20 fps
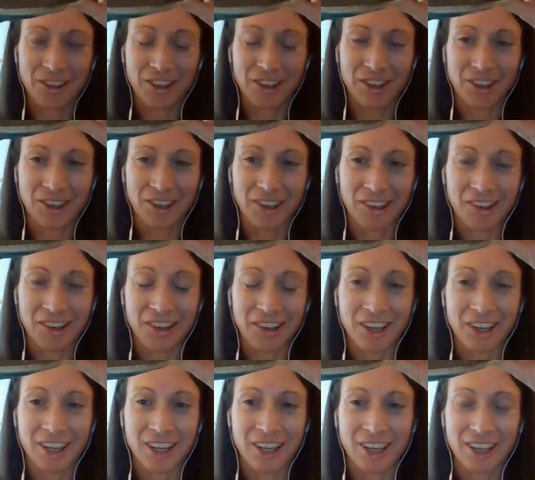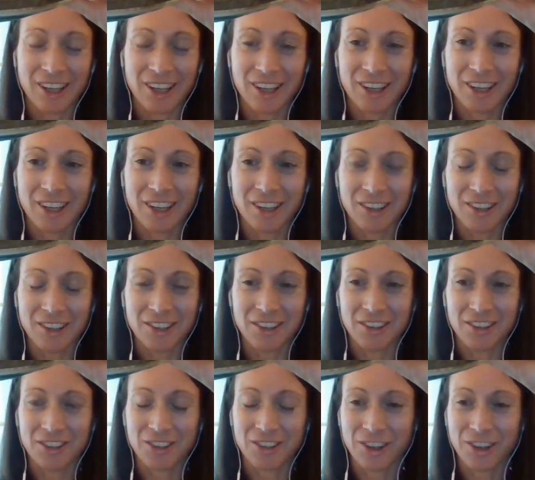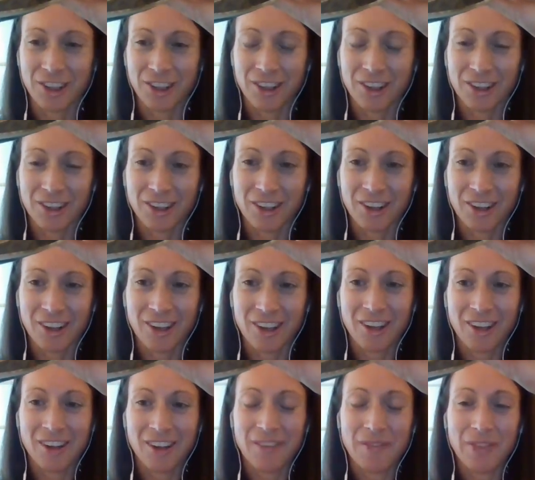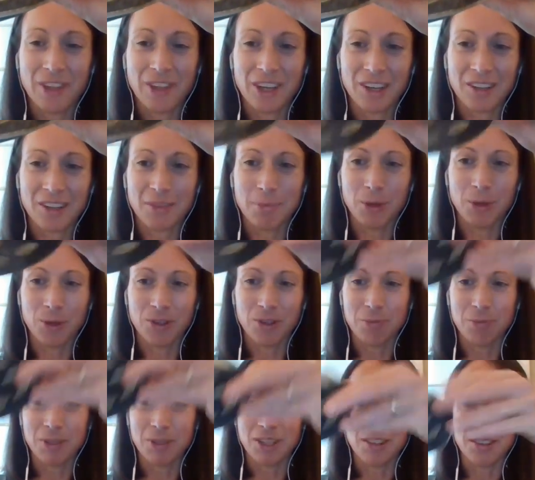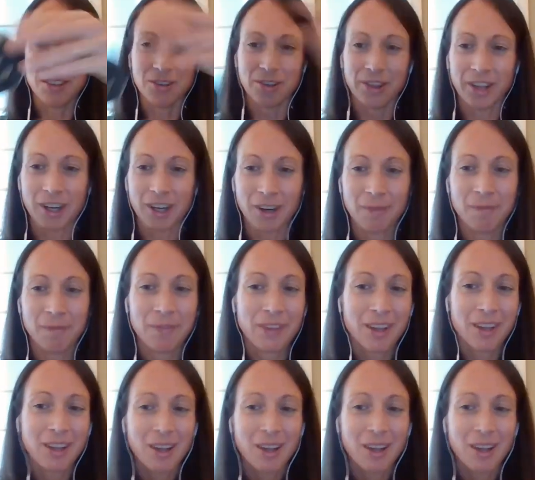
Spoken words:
so you can see I kind of destroyed the exposed midsole there.